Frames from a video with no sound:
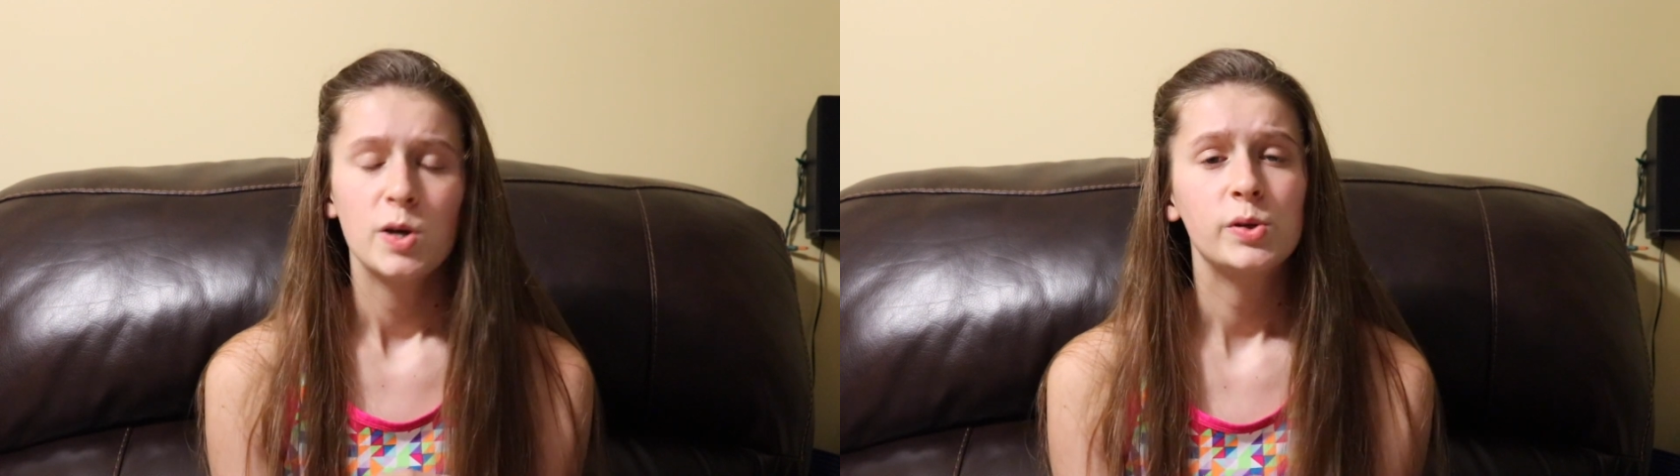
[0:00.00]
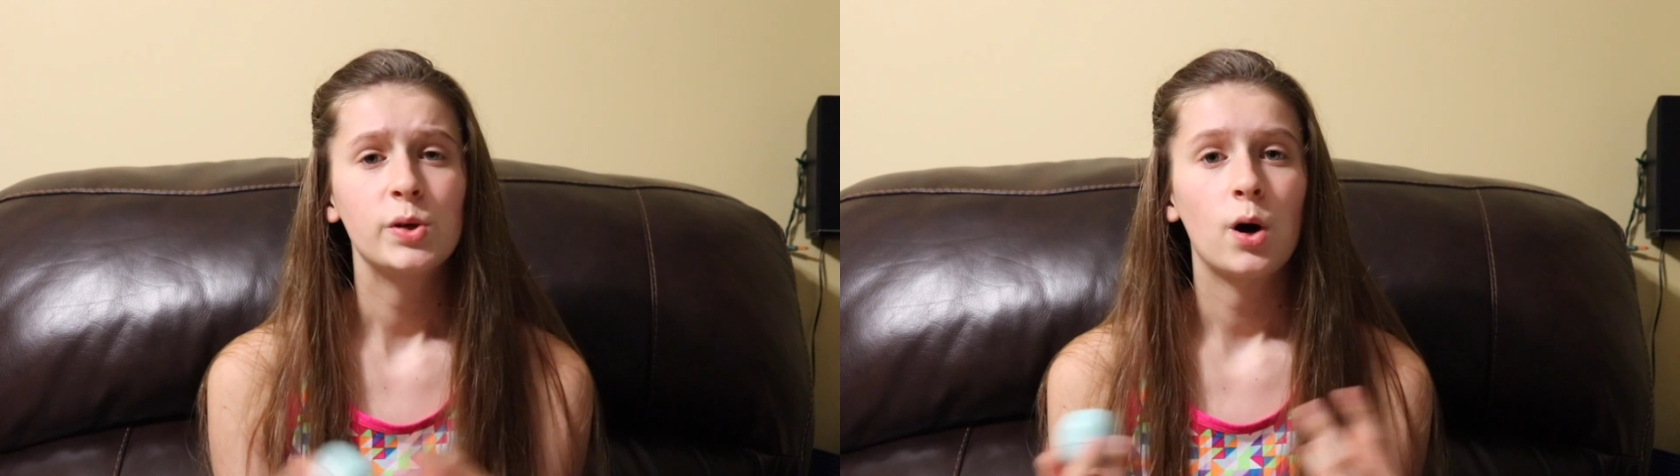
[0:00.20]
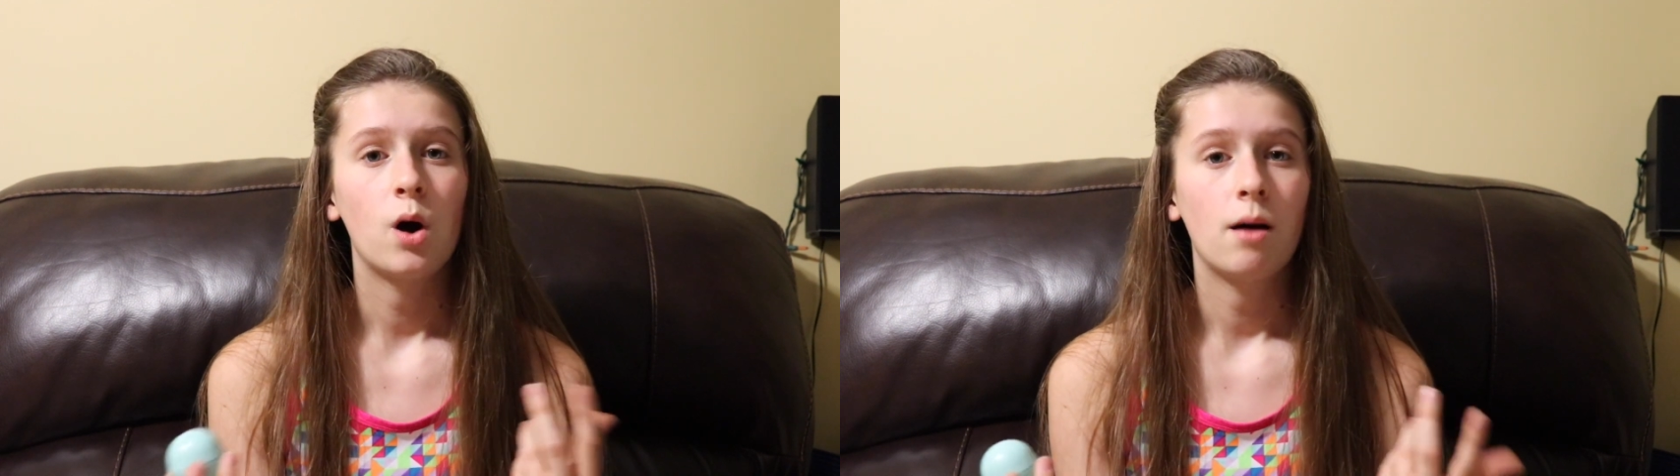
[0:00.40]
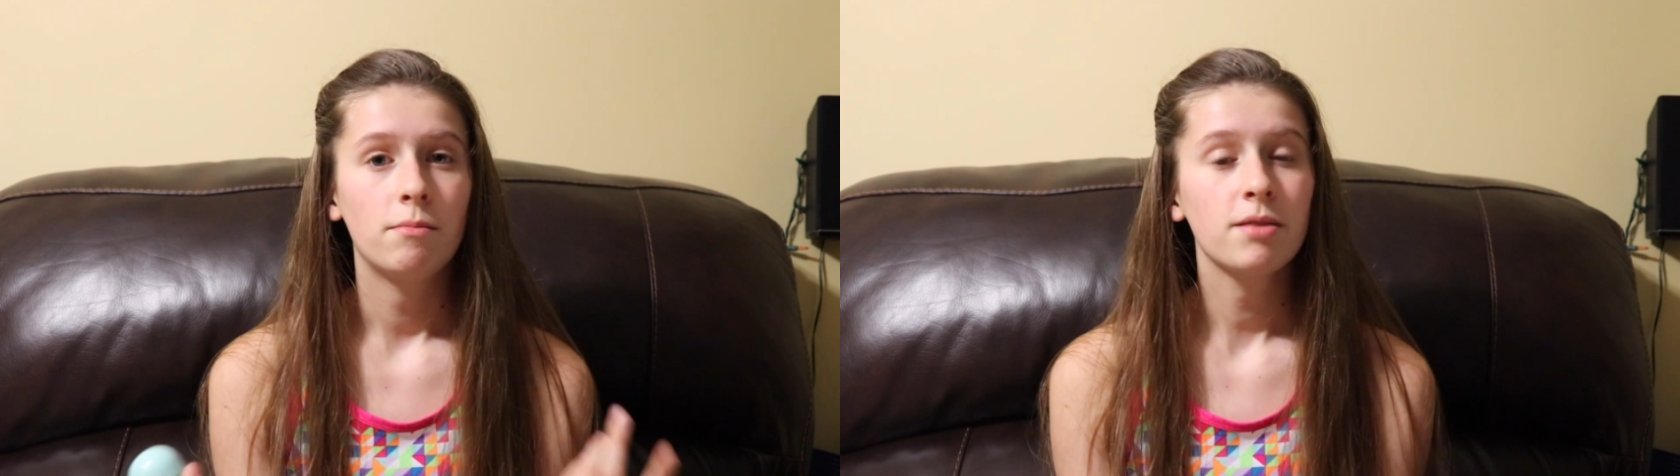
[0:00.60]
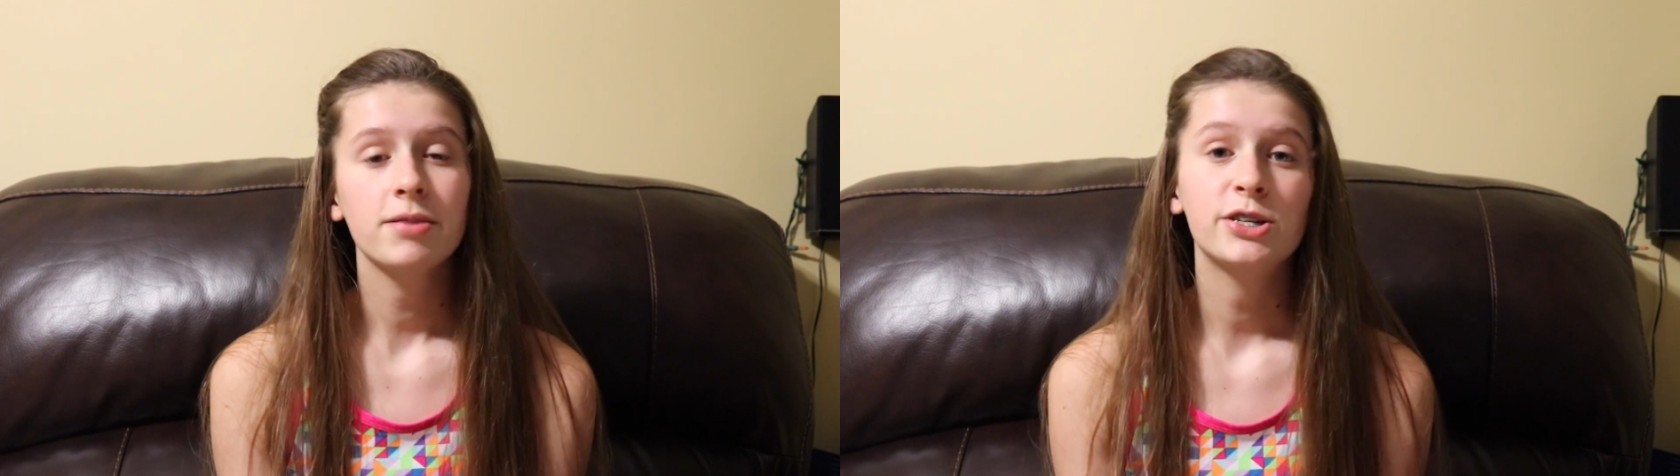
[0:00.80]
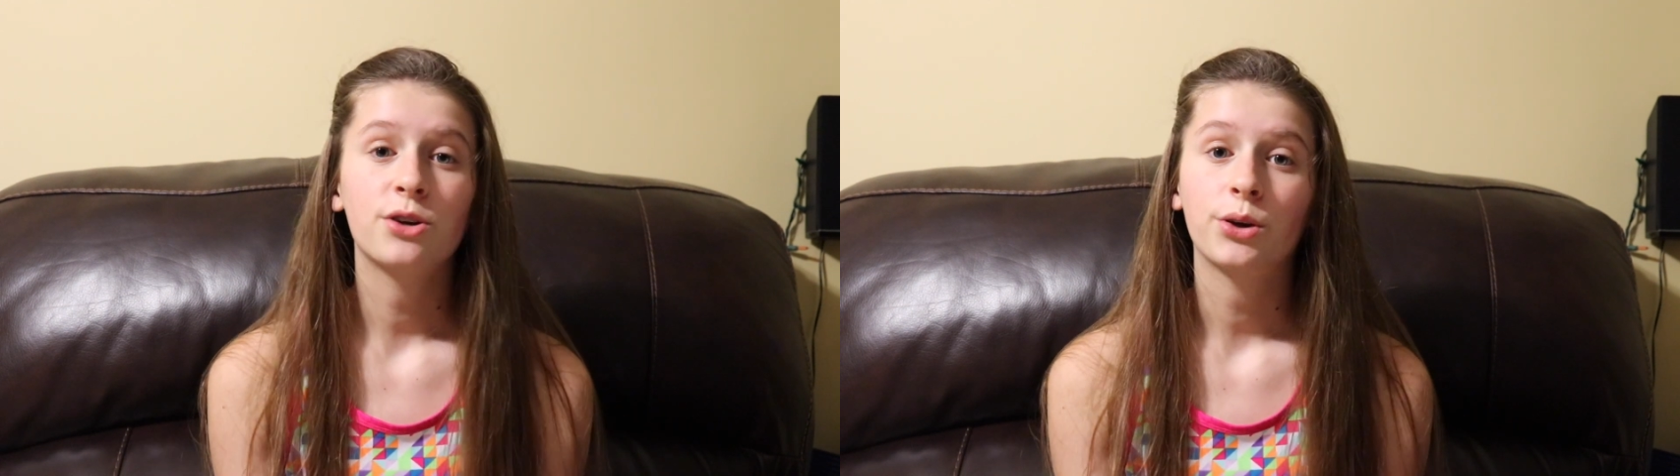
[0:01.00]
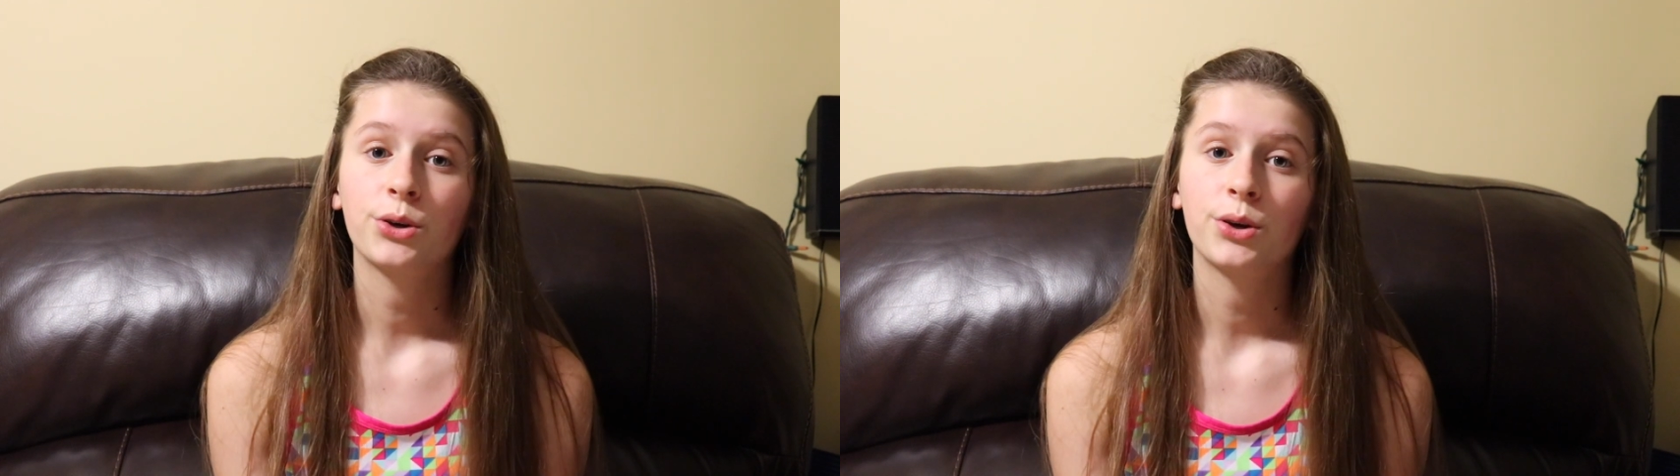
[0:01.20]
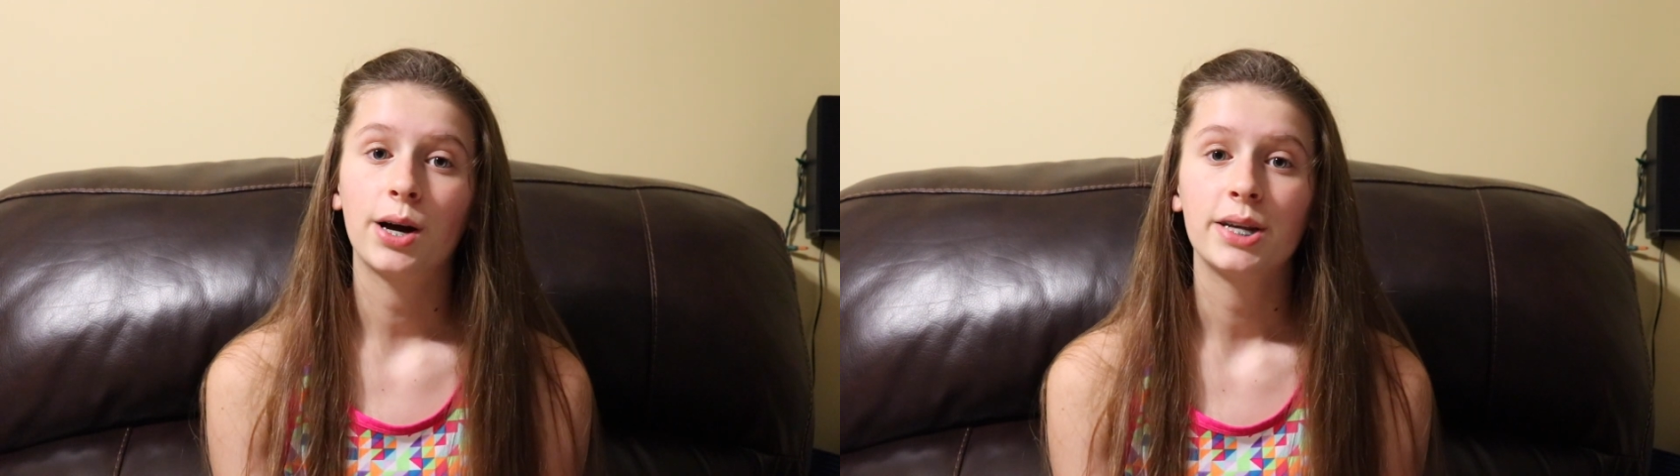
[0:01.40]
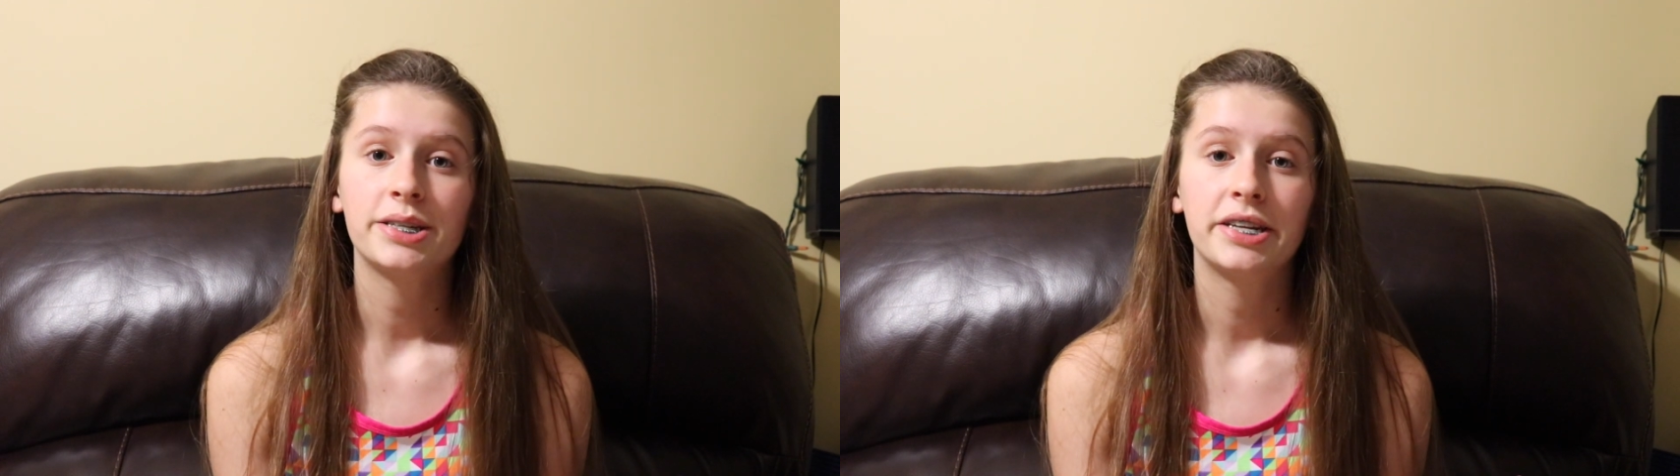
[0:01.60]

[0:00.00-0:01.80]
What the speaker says: So I'm going to be showing you guys